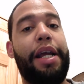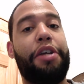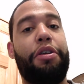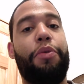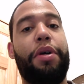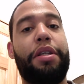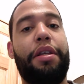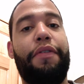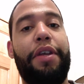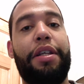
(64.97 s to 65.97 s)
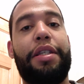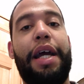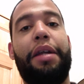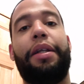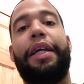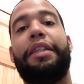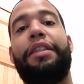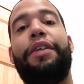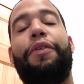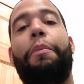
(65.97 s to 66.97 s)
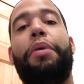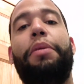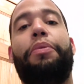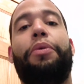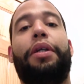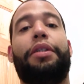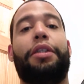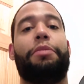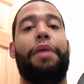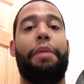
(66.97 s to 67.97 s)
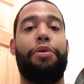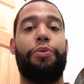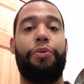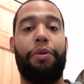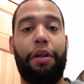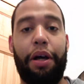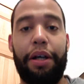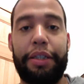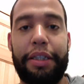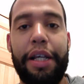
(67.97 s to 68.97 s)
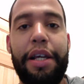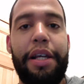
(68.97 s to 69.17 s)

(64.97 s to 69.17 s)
He actually wants to defend his title against different people, and since Bobby Roode lost,